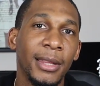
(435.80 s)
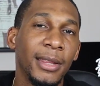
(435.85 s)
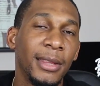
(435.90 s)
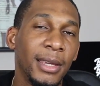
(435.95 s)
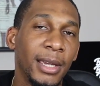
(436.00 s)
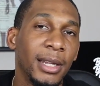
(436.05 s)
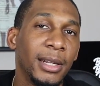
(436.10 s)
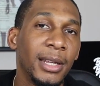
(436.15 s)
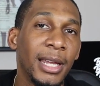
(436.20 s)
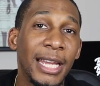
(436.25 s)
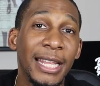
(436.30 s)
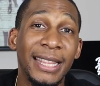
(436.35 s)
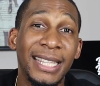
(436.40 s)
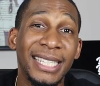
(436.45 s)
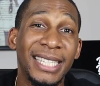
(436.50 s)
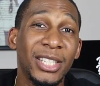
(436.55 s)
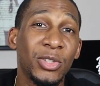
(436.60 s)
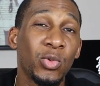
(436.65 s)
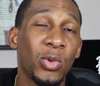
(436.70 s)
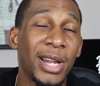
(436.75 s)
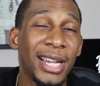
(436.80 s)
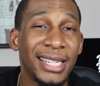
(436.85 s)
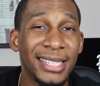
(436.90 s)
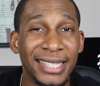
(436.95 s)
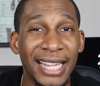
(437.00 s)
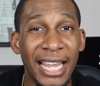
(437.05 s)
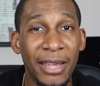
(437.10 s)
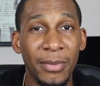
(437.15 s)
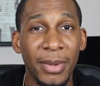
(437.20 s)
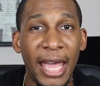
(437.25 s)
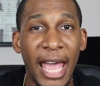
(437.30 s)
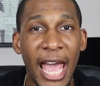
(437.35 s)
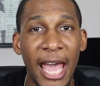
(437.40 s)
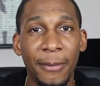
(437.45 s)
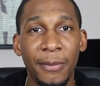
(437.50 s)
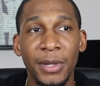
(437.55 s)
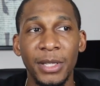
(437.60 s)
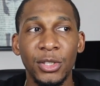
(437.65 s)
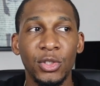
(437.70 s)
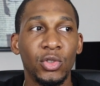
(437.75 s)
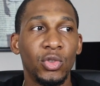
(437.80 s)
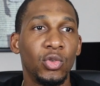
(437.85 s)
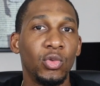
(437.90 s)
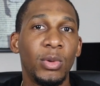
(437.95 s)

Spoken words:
Then this is where excitement happens.